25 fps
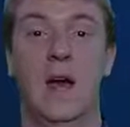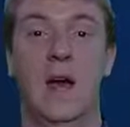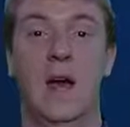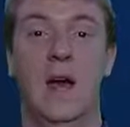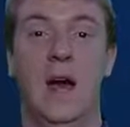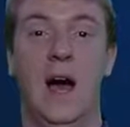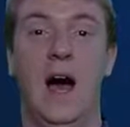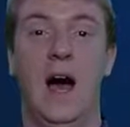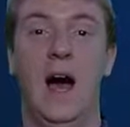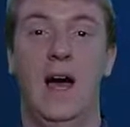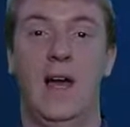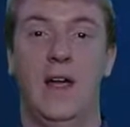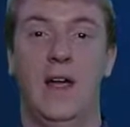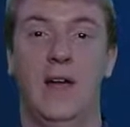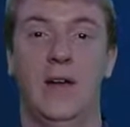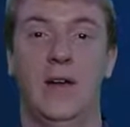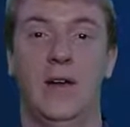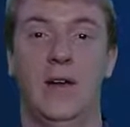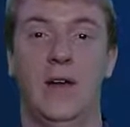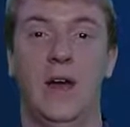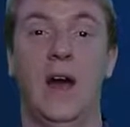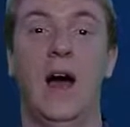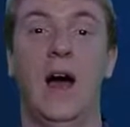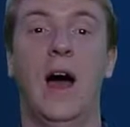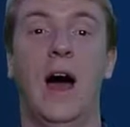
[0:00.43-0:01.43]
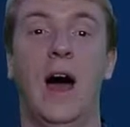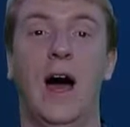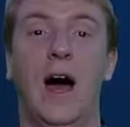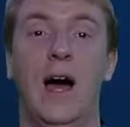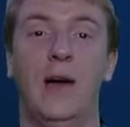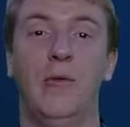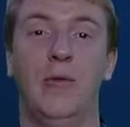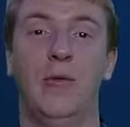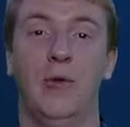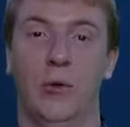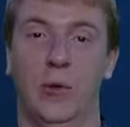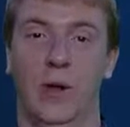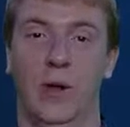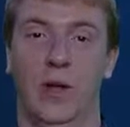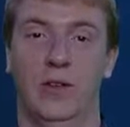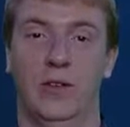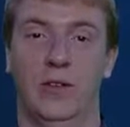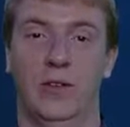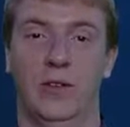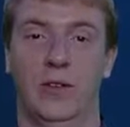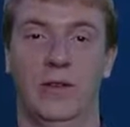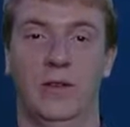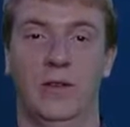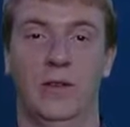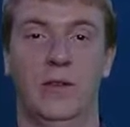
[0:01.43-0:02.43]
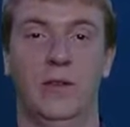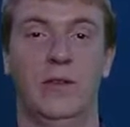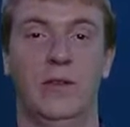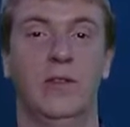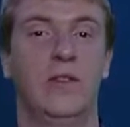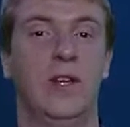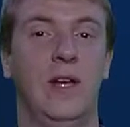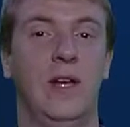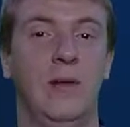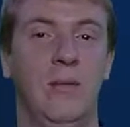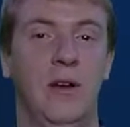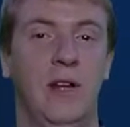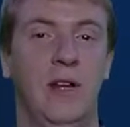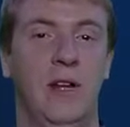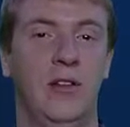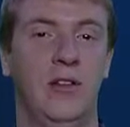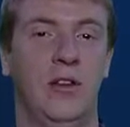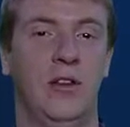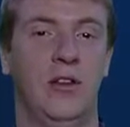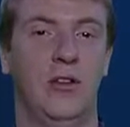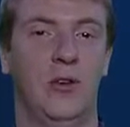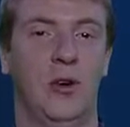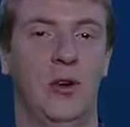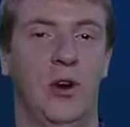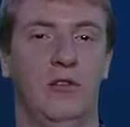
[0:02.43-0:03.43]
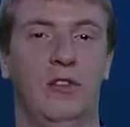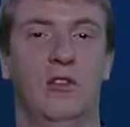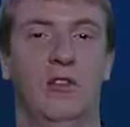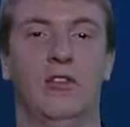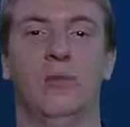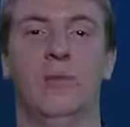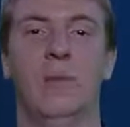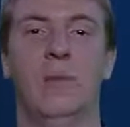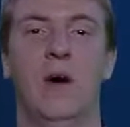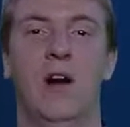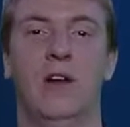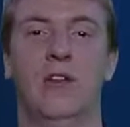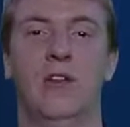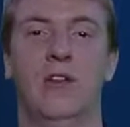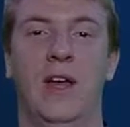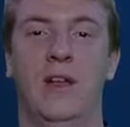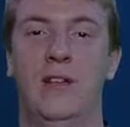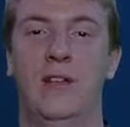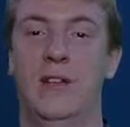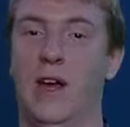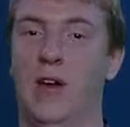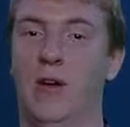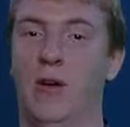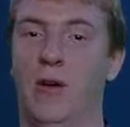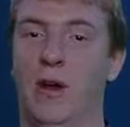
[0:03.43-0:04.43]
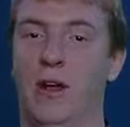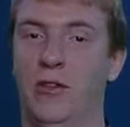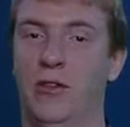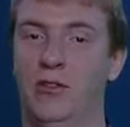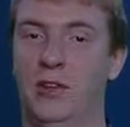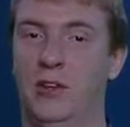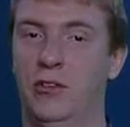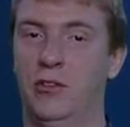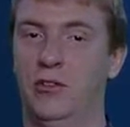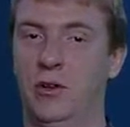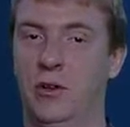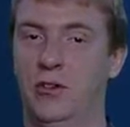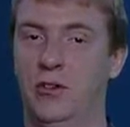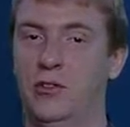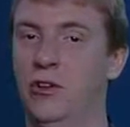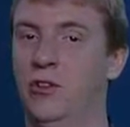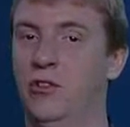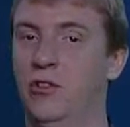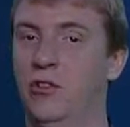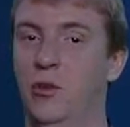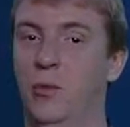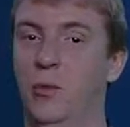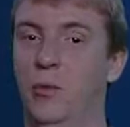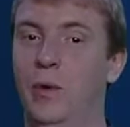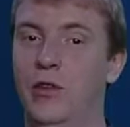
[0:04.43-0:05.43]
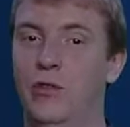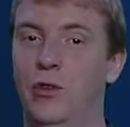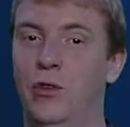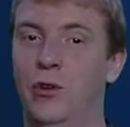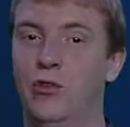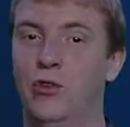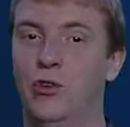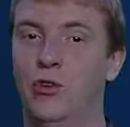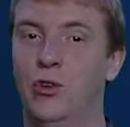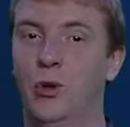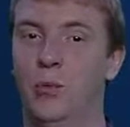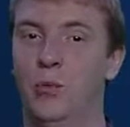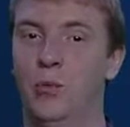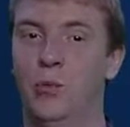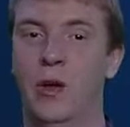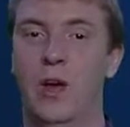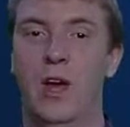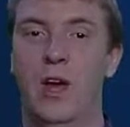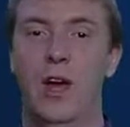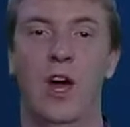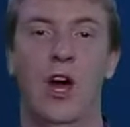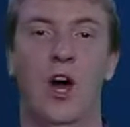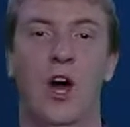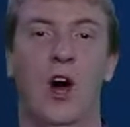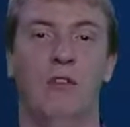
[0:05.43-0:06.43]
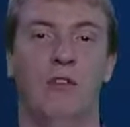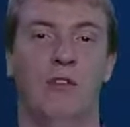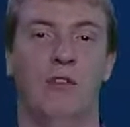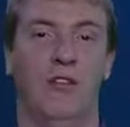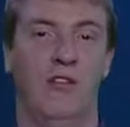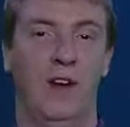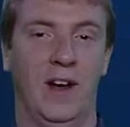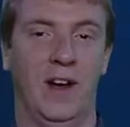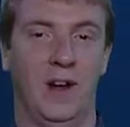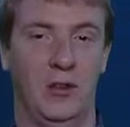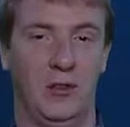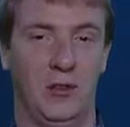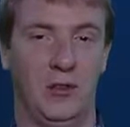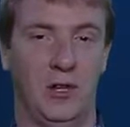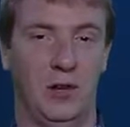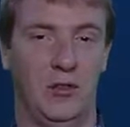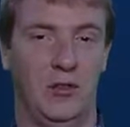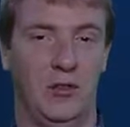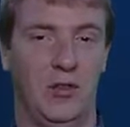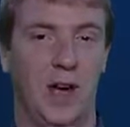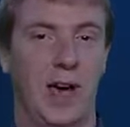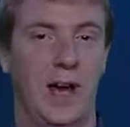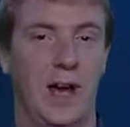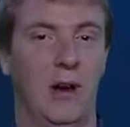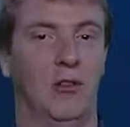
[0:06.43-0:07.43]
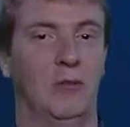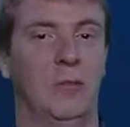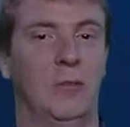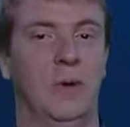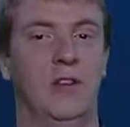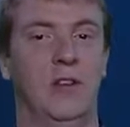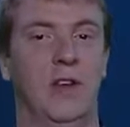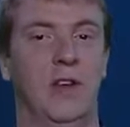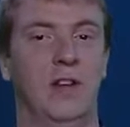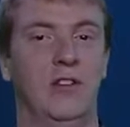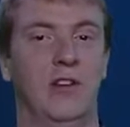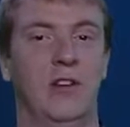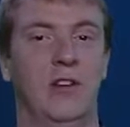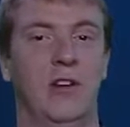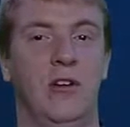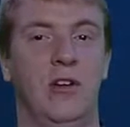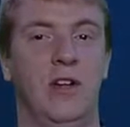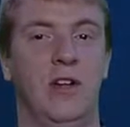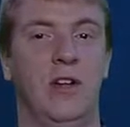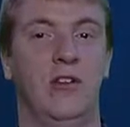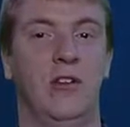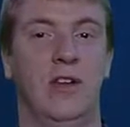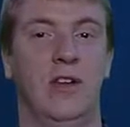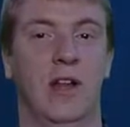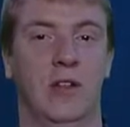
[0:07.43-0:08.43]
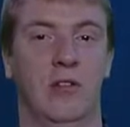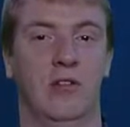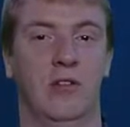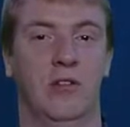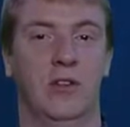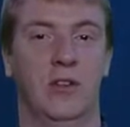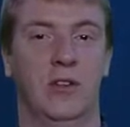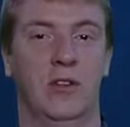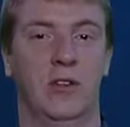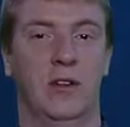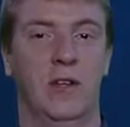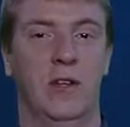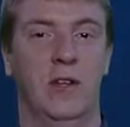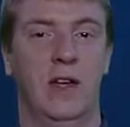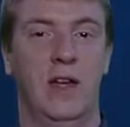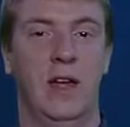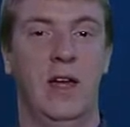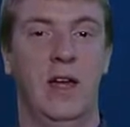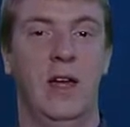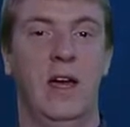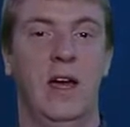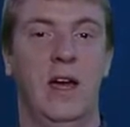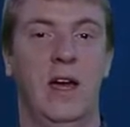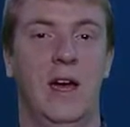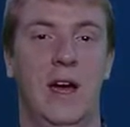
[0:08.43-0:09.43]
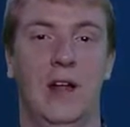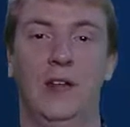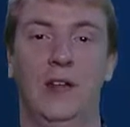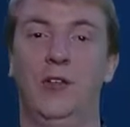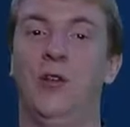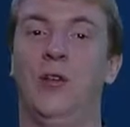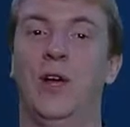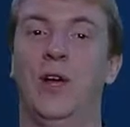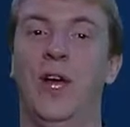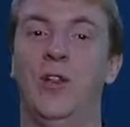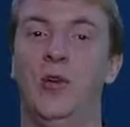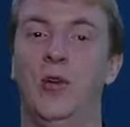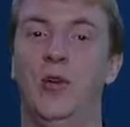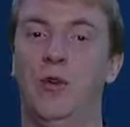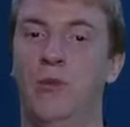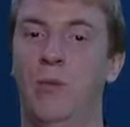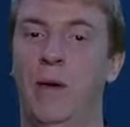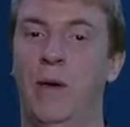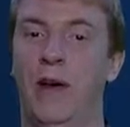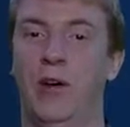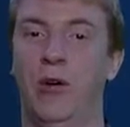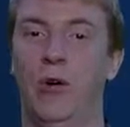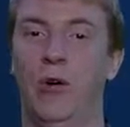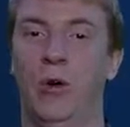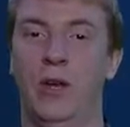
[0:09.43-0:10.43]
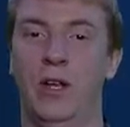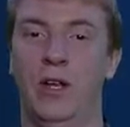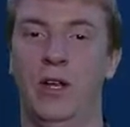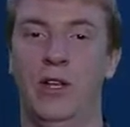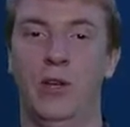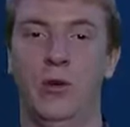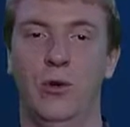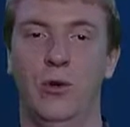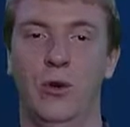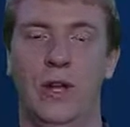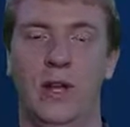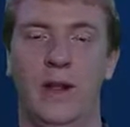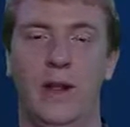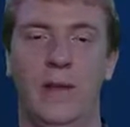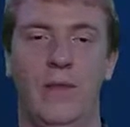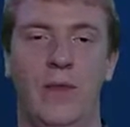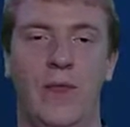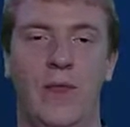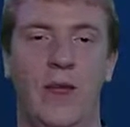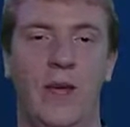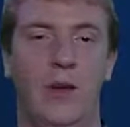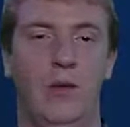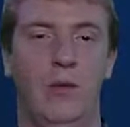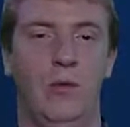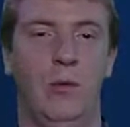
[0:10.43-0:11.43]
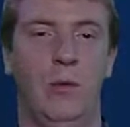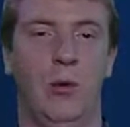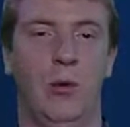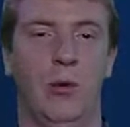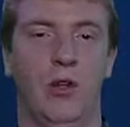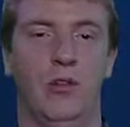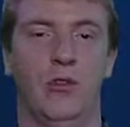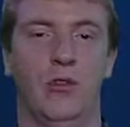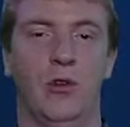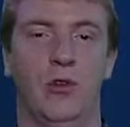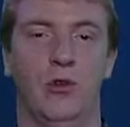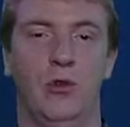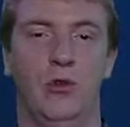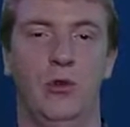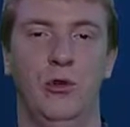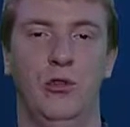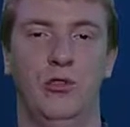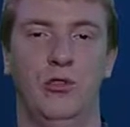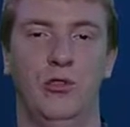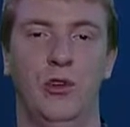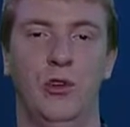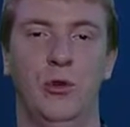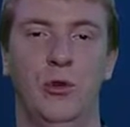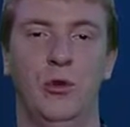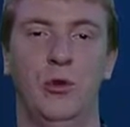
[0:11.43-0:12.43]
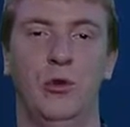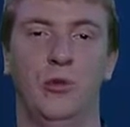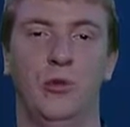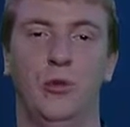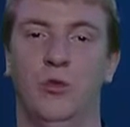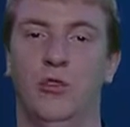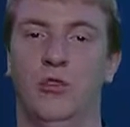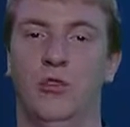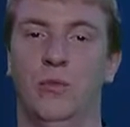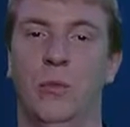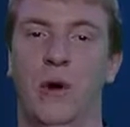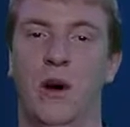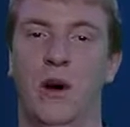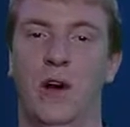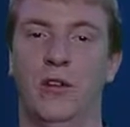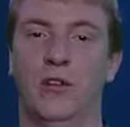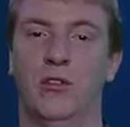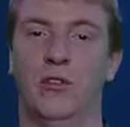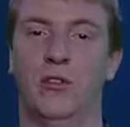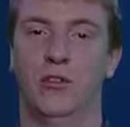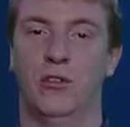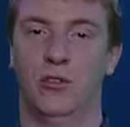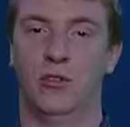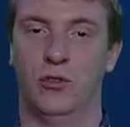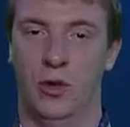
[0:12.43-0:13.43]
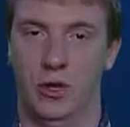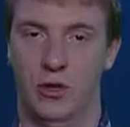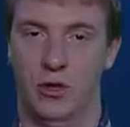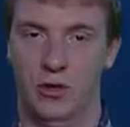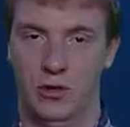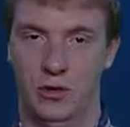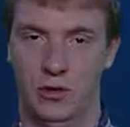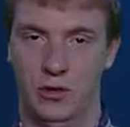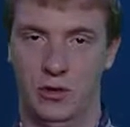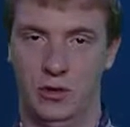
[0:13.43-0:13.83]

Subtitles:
Hi, I'm Roland, team leader of the Smart and Aeroelastic Structures Research Group of the Faculty of Aerospace Engineering in Delft. And together with my colleague Yuri, we will introduce you to smart structures.